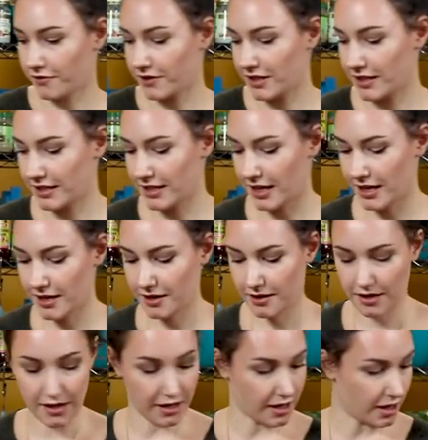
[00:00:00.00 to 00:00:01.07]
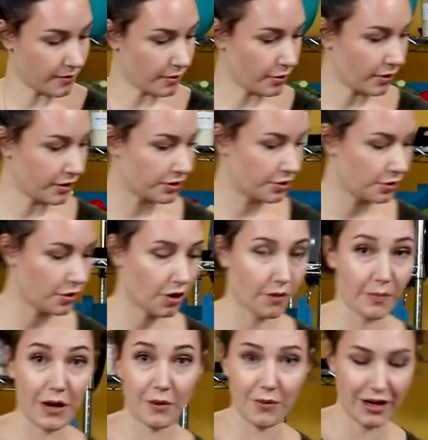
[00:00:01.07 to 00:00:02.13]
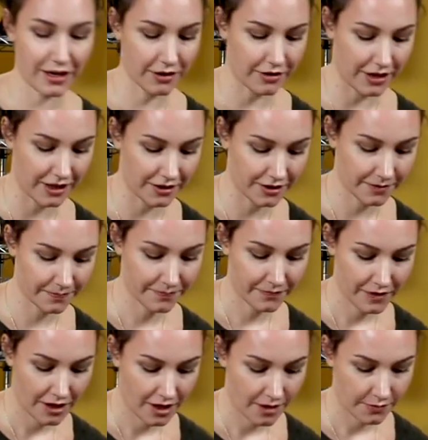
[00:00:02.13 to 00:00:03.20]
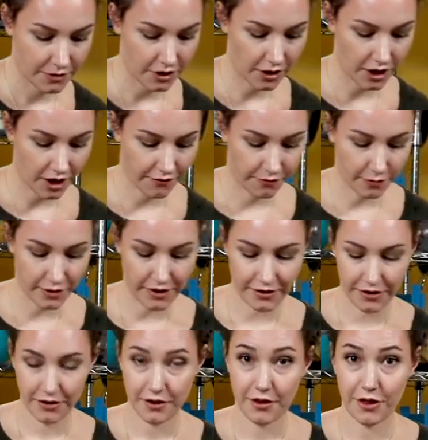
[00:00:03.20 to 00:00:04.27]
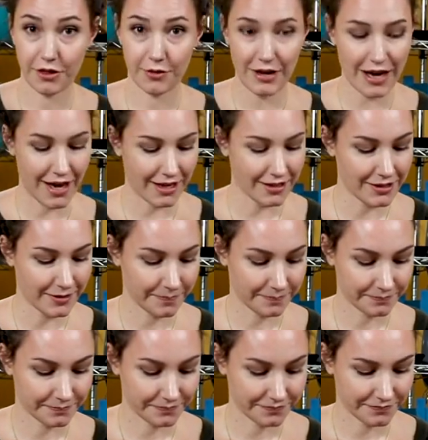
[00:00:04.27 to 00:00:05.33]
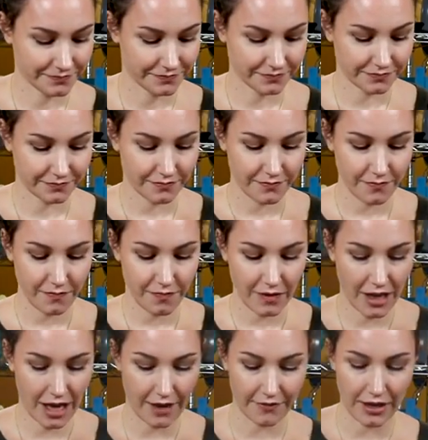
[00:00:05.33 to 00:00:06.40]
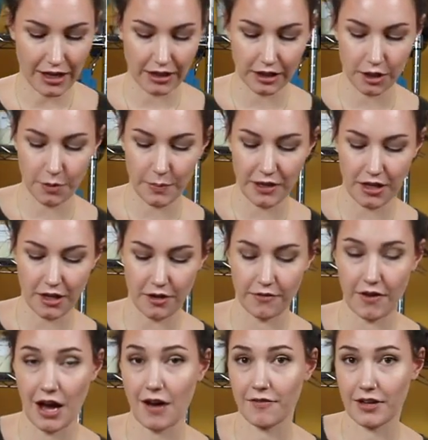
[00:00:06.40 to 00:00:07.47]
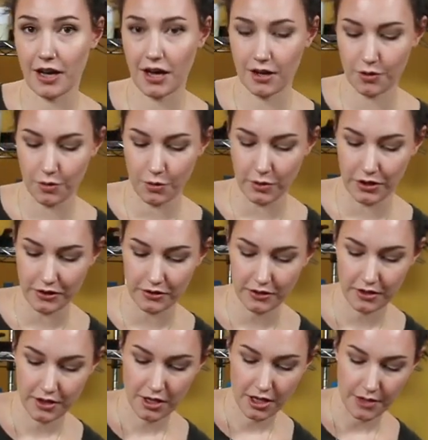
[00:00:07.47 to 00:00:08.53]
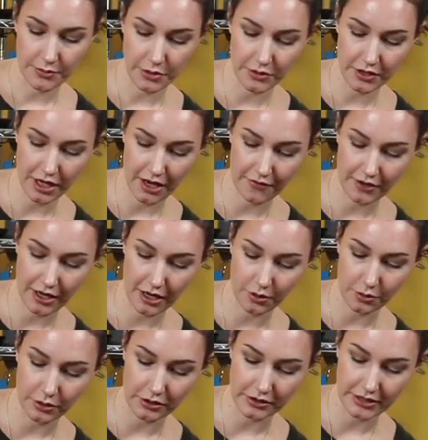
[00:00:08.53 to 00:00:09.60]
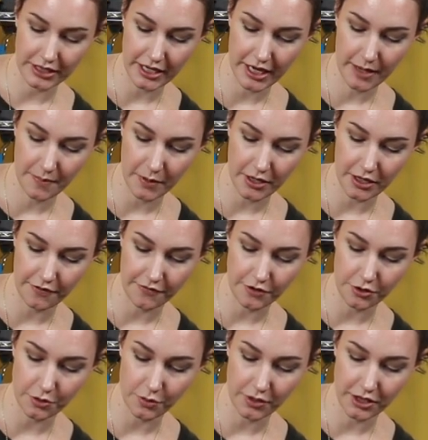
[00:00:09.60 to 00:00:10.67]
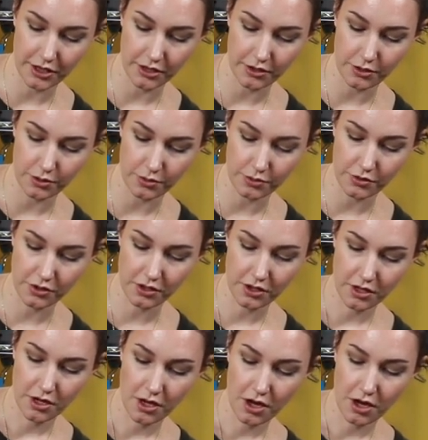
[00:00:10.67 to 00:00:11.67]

that off to the side, and now I'm going to all my wet ingredients. Starting off with three eggs. I've got a little bit of avocado oil. I'm using avocado oil today, but if you want to use